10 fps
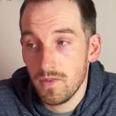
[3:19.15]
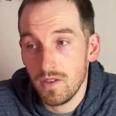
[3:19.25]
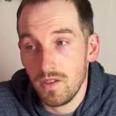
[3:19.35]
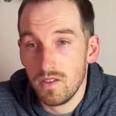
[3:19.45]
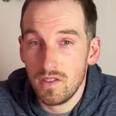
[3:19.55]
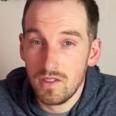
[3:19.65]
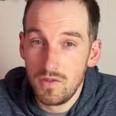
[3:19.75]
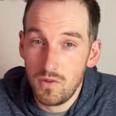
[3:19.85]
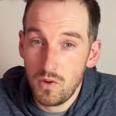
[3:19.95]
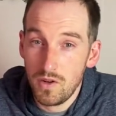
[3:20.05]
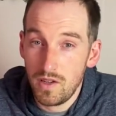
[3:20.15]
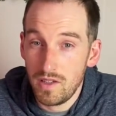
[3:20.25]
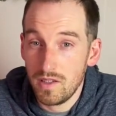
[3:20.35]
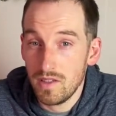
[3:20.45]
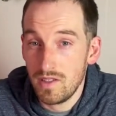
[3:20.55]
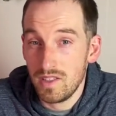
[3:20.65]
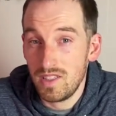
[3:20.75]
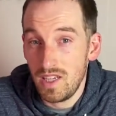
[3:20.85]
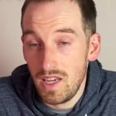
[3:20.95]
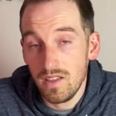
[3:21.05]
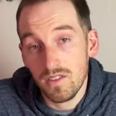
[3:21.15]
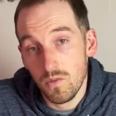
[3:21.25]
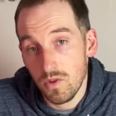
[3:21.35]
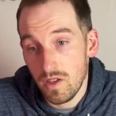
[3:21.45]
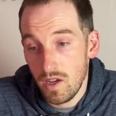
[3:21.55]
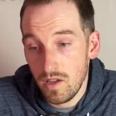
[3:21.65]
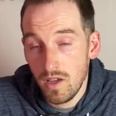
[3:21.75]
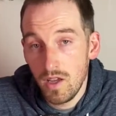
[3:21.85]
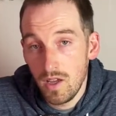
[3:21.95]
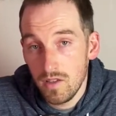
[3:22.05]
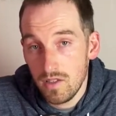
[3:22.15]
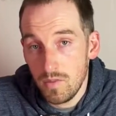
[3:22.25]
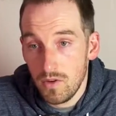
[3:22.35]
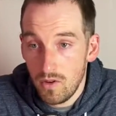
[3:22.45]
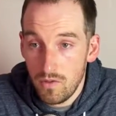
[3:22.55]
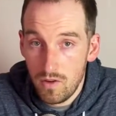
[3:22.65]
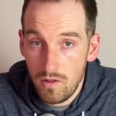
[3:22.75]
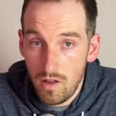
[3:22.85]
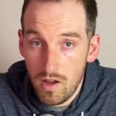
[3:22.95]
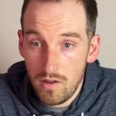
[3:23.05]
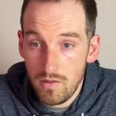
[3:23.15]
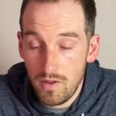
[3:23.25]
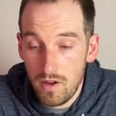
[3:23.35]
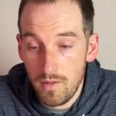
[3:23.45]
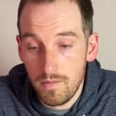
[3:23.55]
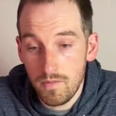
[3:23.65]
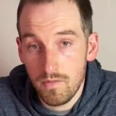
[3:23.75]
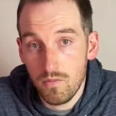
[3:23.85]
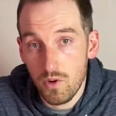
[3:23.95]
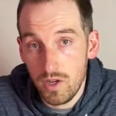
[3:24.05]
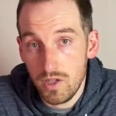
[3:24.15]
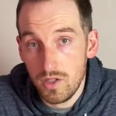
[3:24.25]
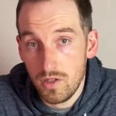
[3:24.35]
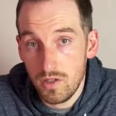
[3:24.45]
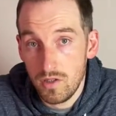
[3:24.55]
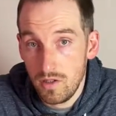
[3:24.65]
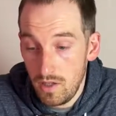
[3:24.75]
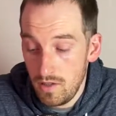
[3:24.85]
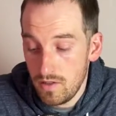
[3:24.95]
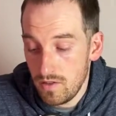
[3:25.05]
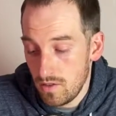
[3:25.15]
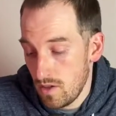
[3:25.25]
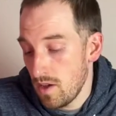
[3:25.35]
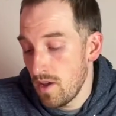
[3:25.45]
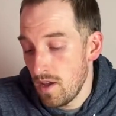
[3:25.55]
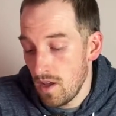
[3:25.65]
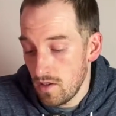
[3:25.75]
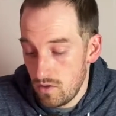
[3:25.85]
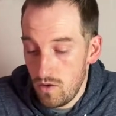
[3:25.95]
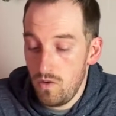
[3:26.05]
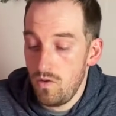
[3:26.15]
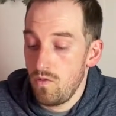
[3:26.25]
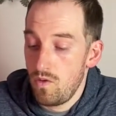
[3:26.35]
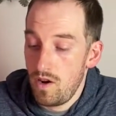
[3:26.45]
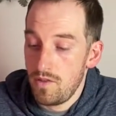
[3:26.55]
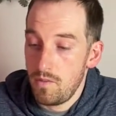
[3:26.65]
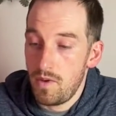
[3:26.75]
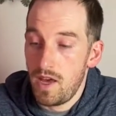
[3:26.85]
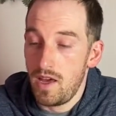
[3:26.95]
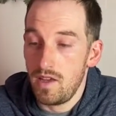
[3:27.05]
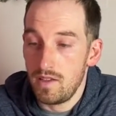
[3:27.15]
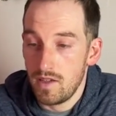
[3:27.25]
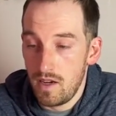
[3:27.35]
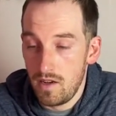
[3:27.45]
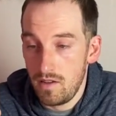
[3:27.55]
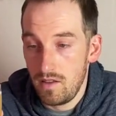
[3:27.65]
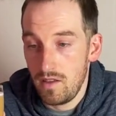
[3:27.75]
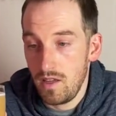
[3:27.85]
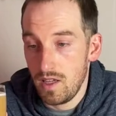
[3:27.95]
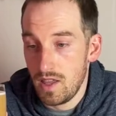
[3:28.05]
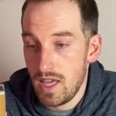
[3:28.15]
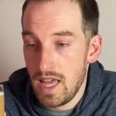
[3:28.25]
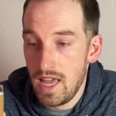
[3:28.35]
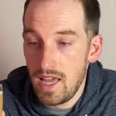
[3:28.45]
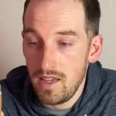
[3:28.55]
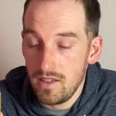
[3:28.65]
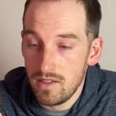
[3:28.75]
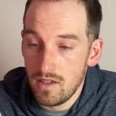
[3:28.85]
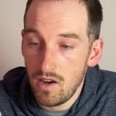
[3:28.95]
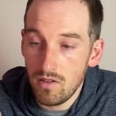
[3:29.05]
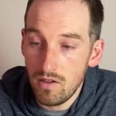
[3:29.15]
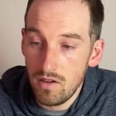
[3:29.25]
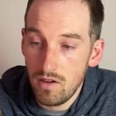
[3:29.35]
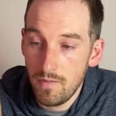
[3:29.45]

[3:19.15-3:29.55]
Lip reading: like 64 and like 68, somewhere in that. Typical for a lot of British yeasts. So right off the bat, it's got like the haze color,